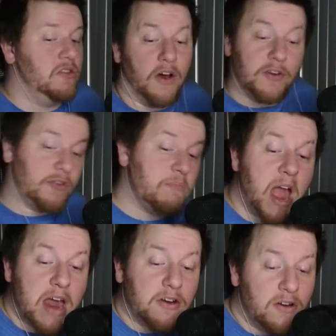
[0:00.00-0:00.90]
doesn't
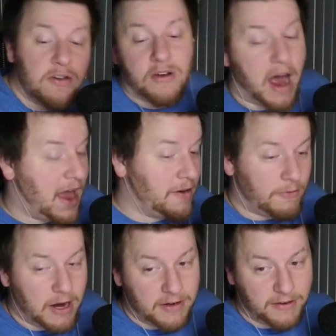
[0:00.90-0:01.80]
matter, I
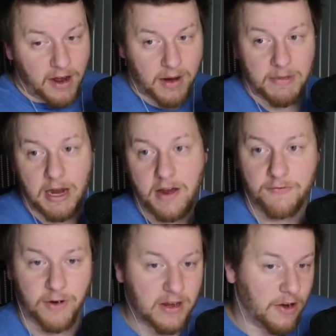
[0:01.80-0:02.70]
don't want to talk about it
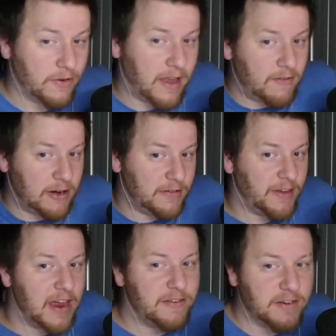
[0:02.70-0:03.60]
if we don't give it
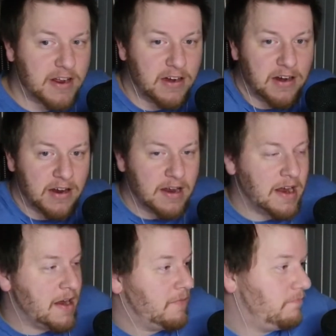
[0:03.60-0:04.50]
attention.
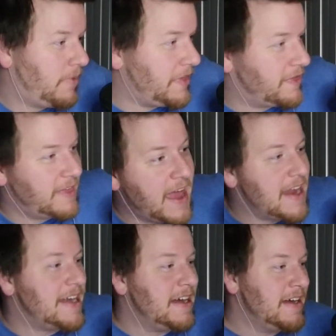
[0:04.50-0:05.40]
But
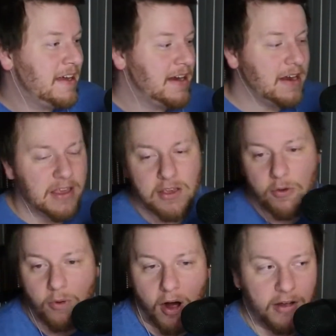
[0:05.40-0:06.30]
then
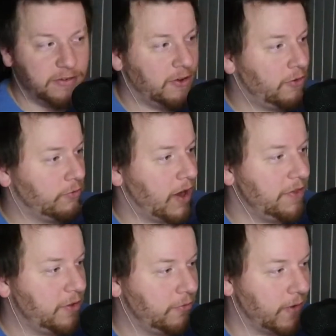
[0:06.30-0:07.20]
you also
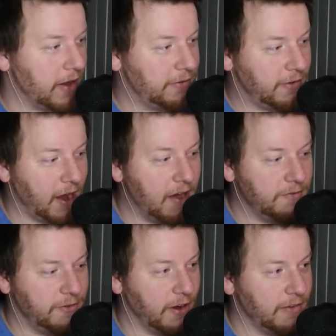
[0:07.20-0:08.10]
run the risk
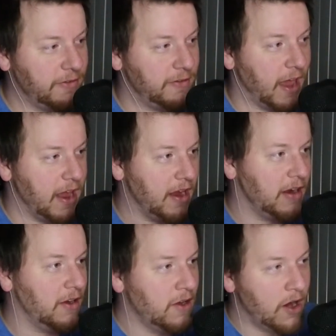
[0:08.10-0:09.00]
of just
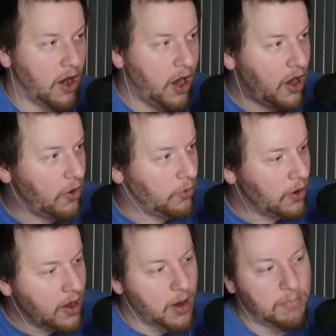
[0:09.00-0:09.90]
saying, oh,
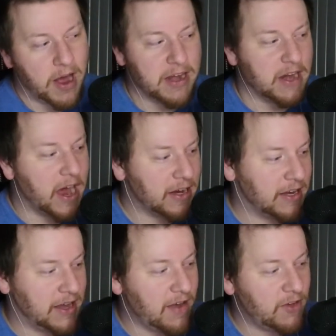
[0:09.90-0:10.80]
by not
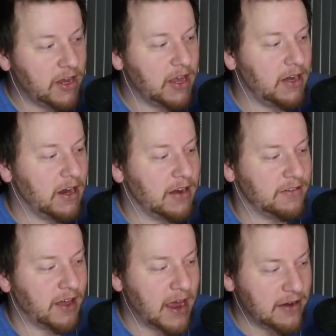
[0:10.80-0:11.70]
giving it
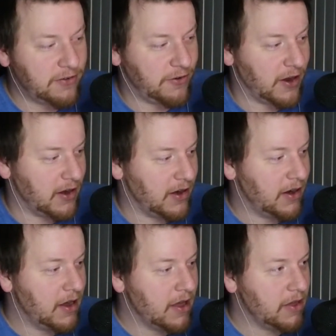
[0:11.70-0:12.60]
attention,
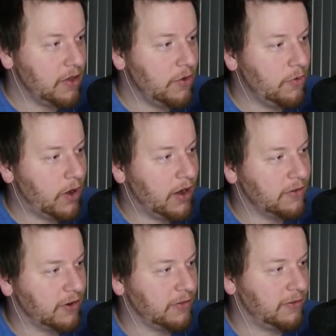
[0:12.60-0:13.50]
you are
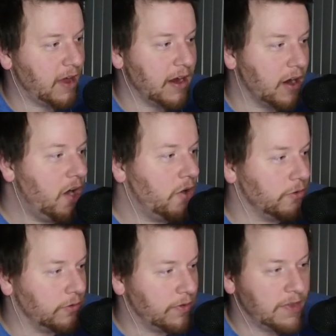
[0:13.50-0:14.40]
just saying,
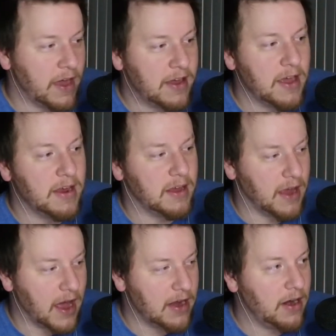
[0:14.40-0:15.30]
oh, they can
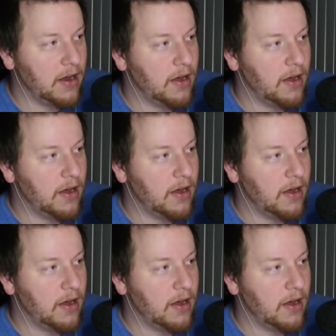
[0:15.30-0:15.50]
get